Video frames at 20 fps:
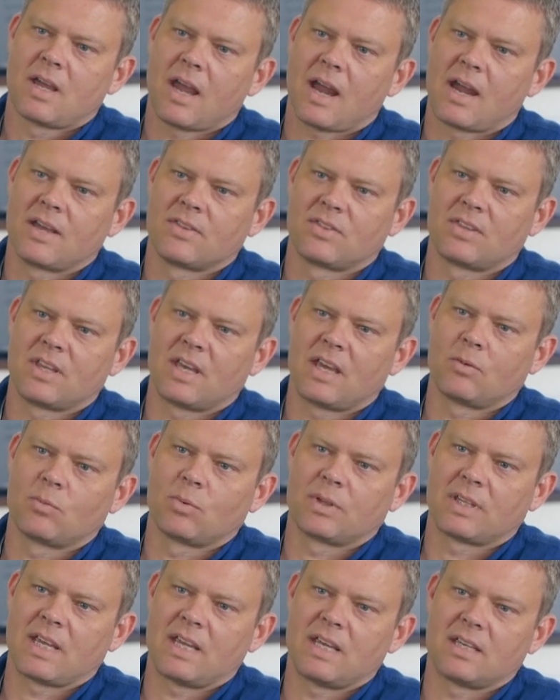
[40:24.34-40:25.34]
and then
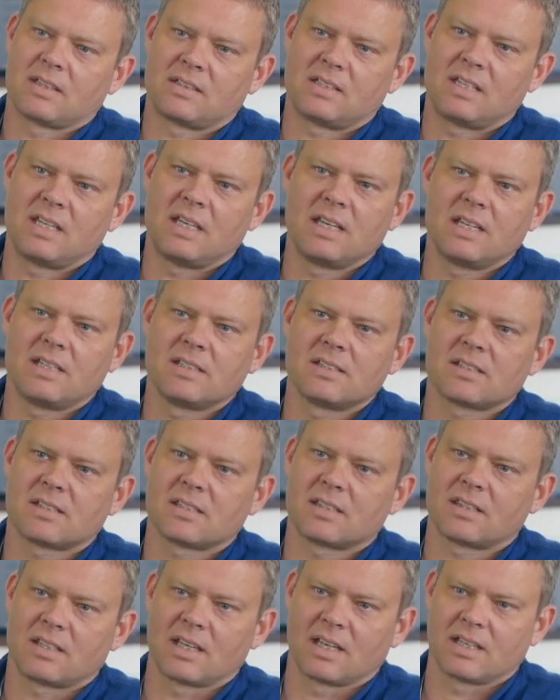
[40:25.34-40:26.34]
when they hit teens,
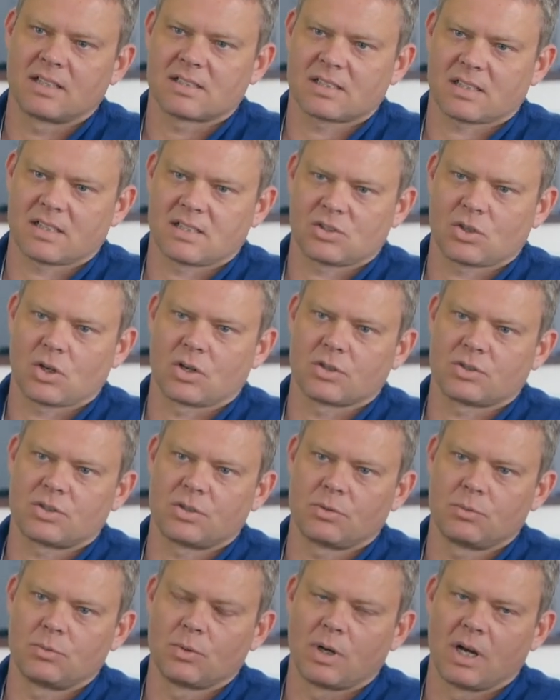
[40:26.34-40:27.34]
things start
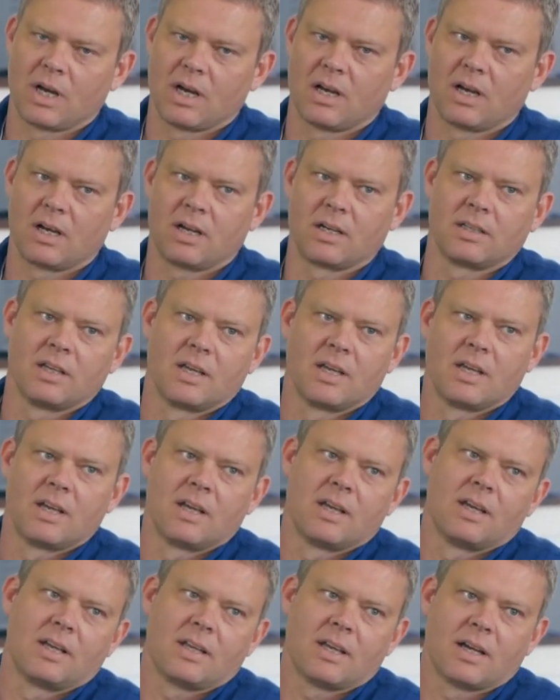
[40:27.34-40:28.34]
to uh,
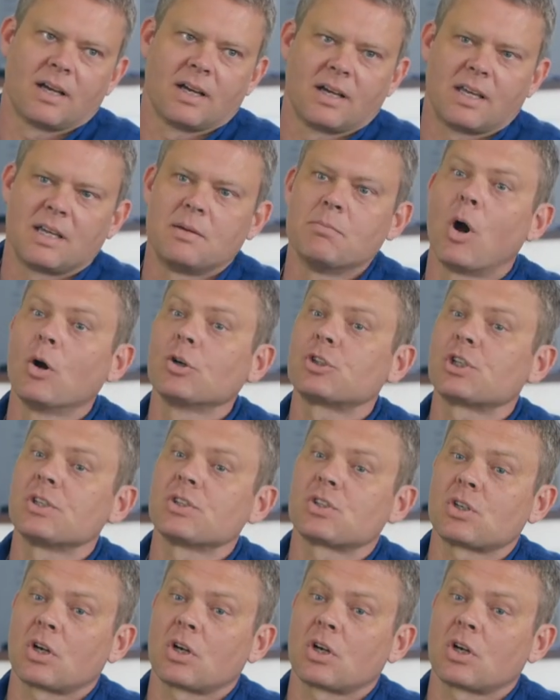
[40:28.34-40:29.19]
uh, right.